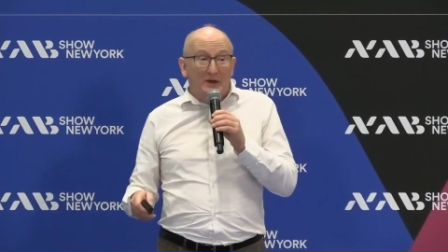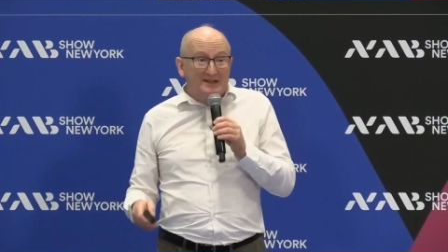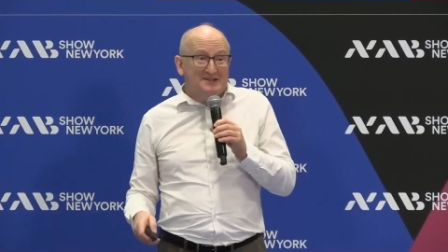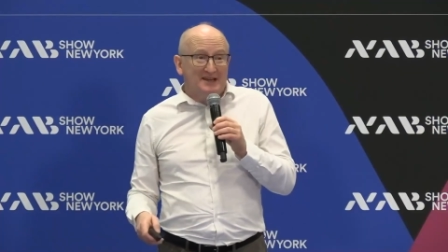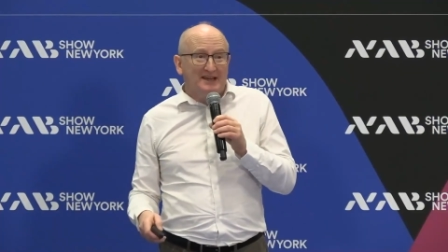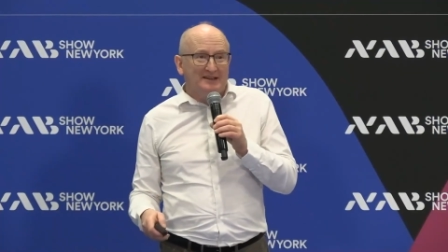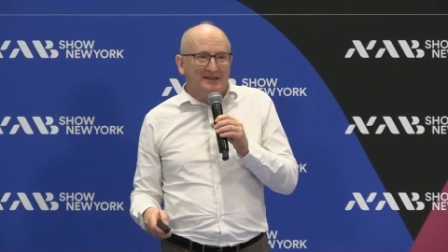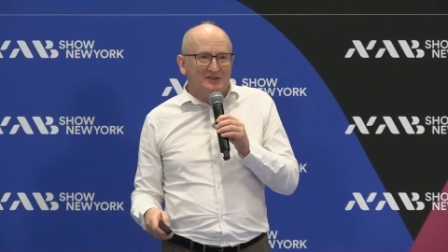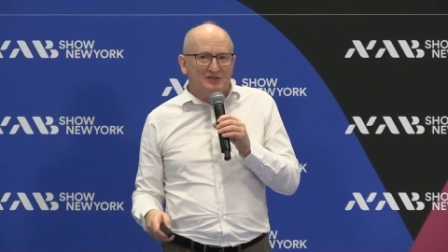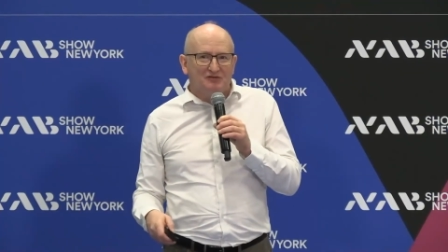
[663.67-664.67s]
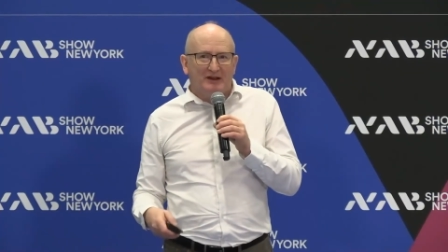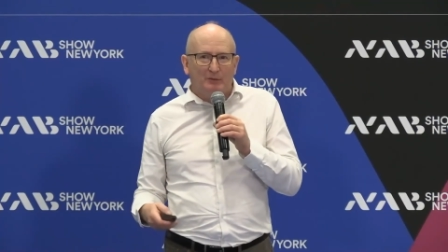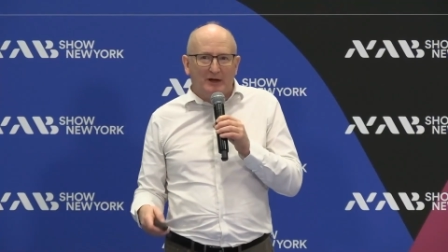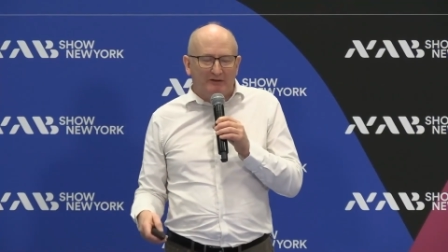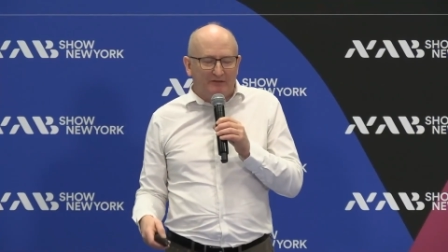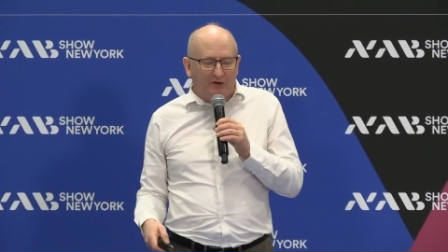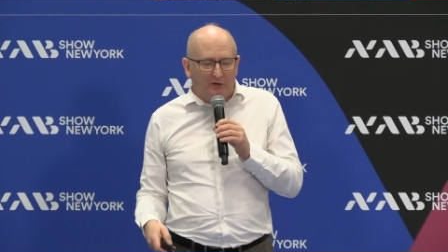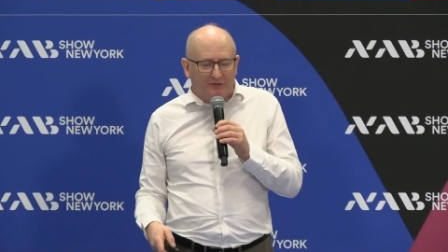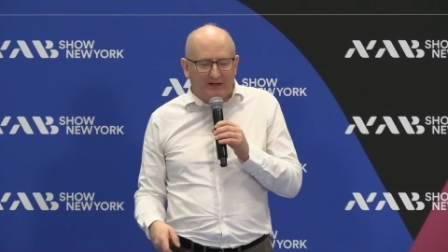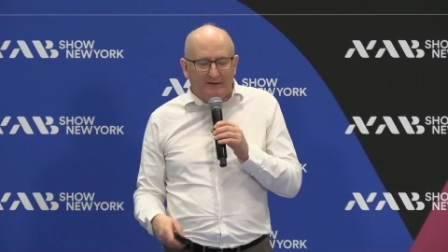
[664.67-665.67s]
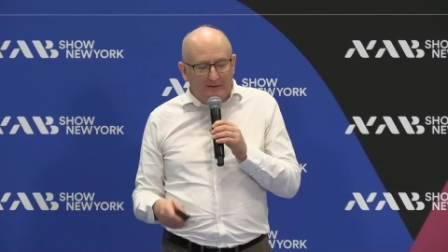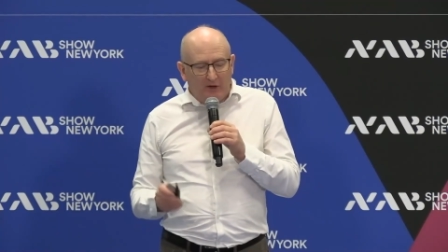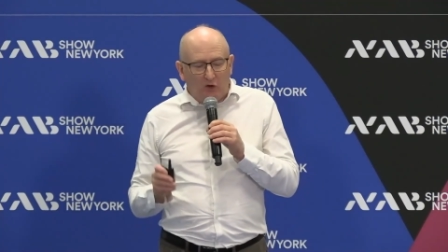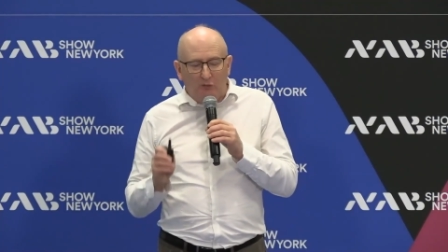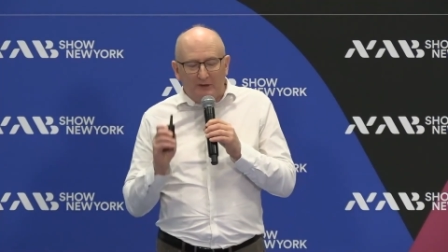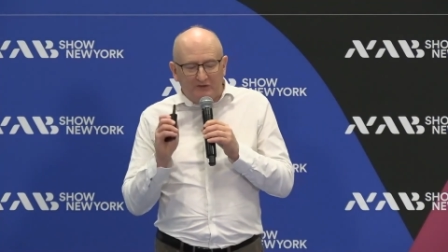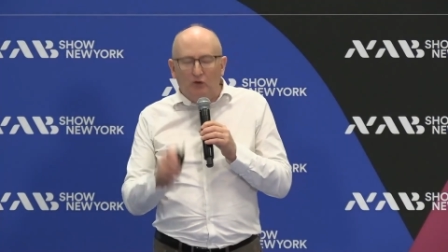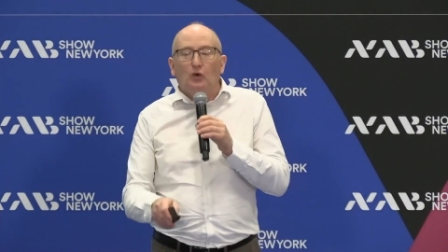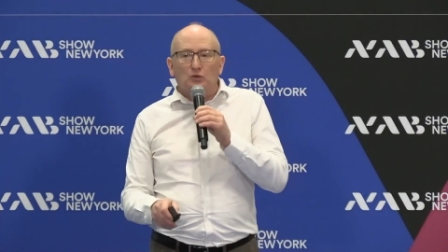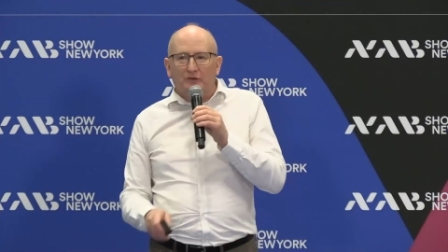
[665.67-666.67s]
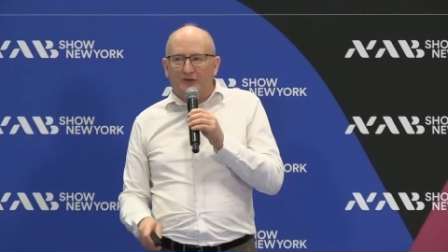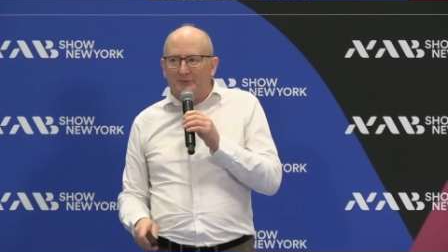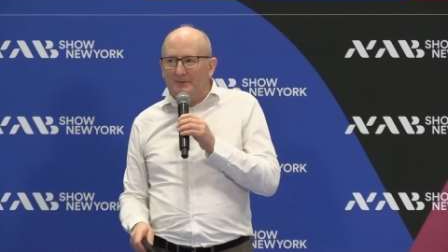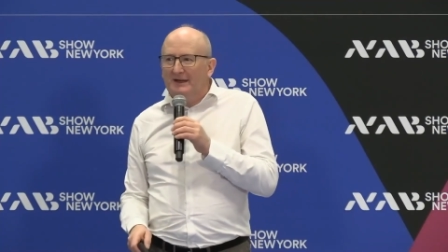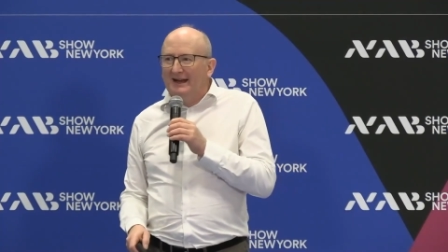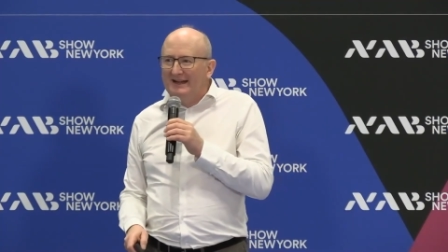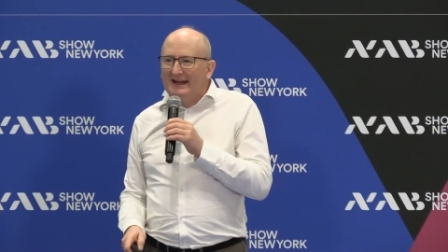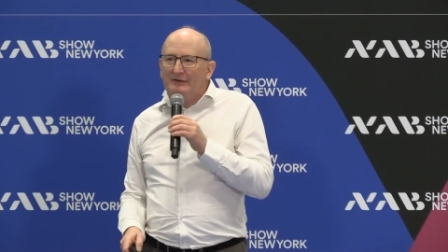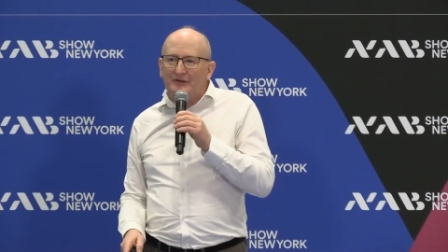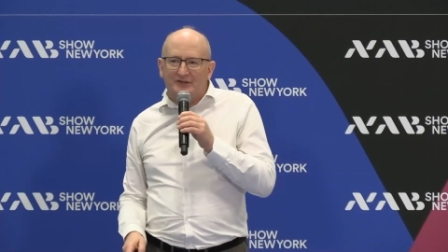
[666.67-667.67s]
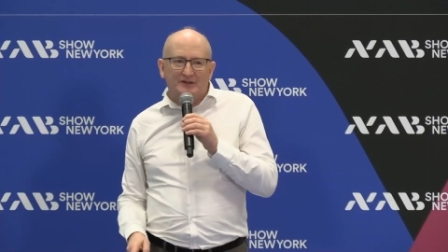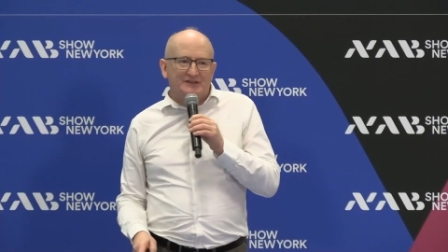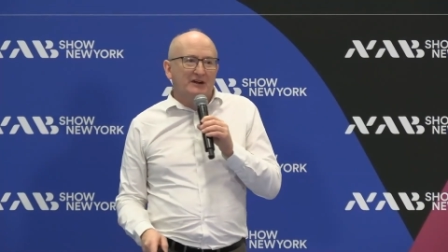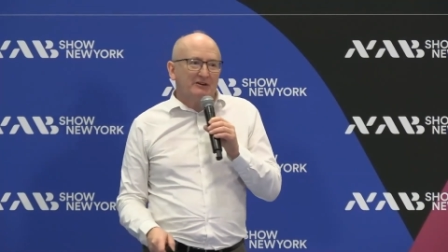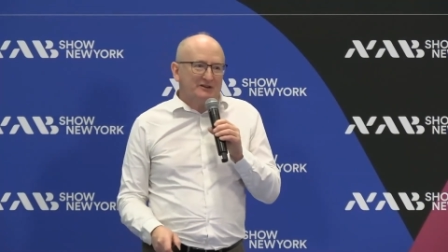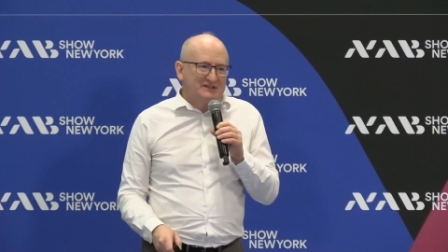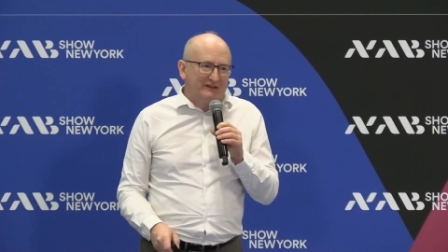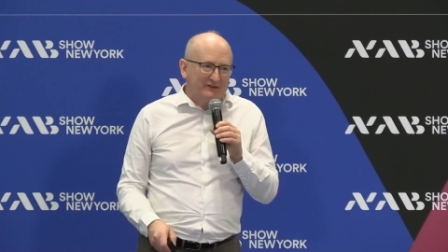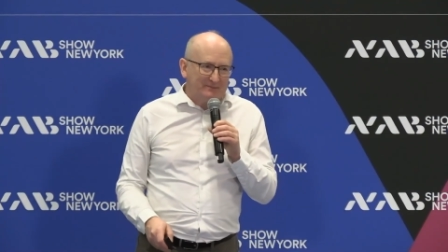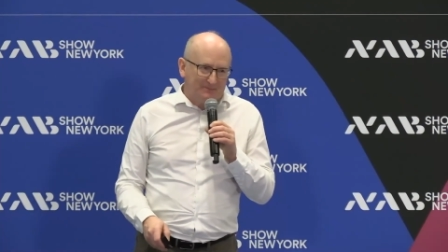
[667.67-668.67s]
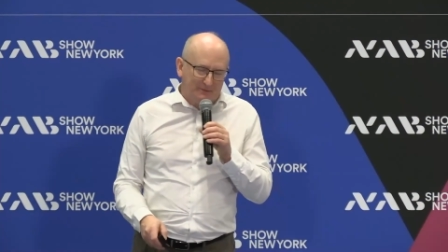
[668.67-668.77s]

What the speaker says: we're seeing in the industry and we're involved in, almost all of them are now using TR07,